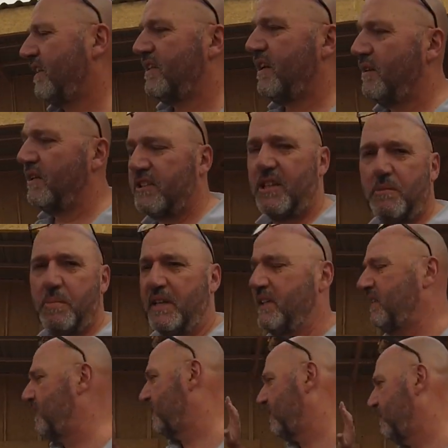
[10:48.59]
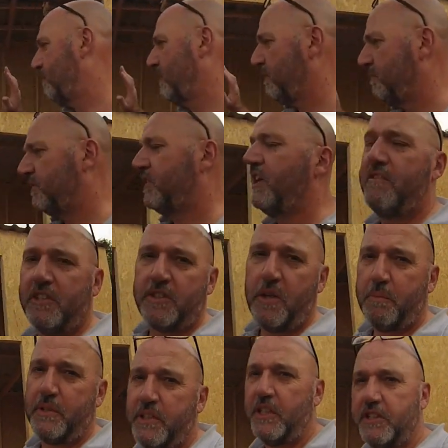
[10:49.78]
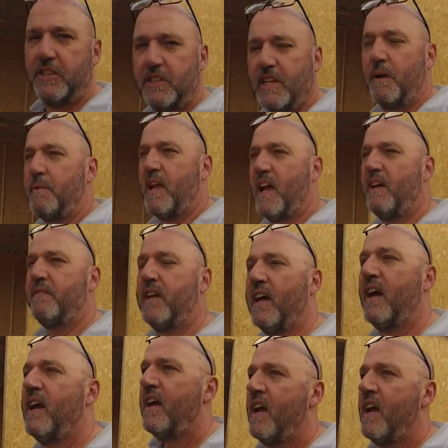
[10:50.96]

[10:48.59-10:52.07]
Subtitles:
You know, there's going to be some serious competition coming out of here,